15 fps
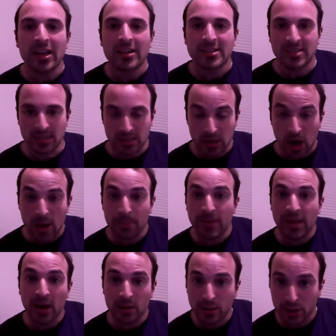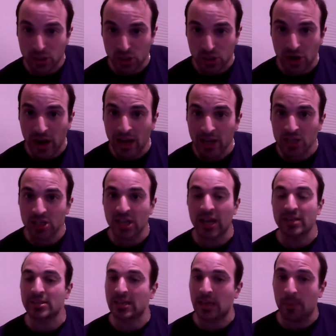to not be healthy scratched
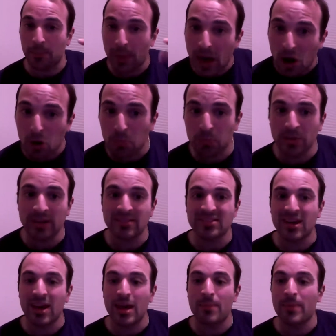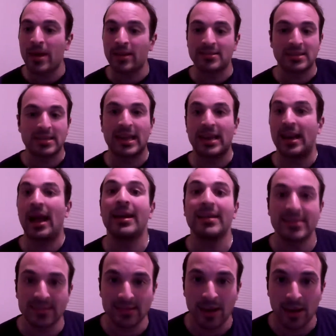and to get power play time and to get
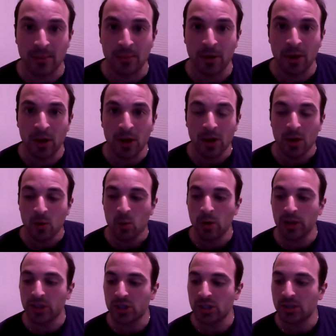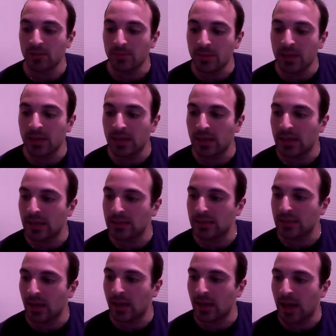ice time. Which to me is
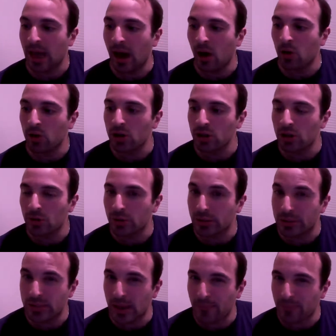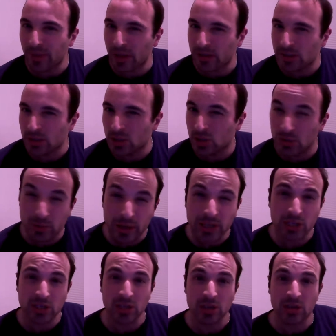like, how can you accept that
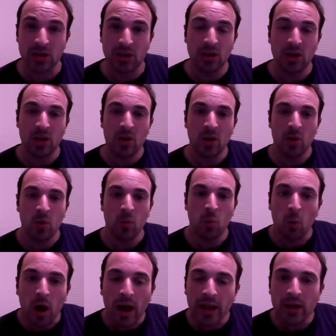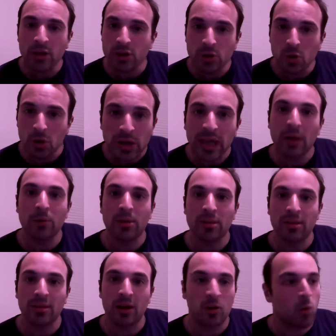situation? Why are you okay
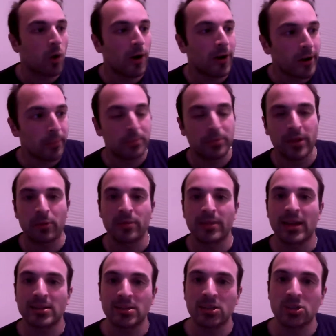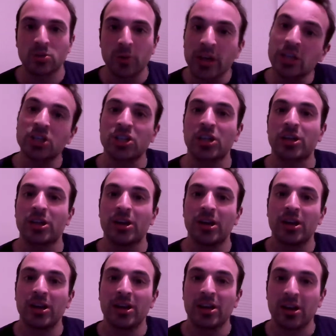with acquiring a player with that situation?
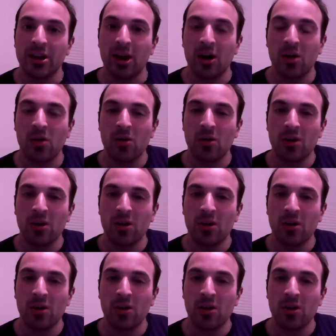You know?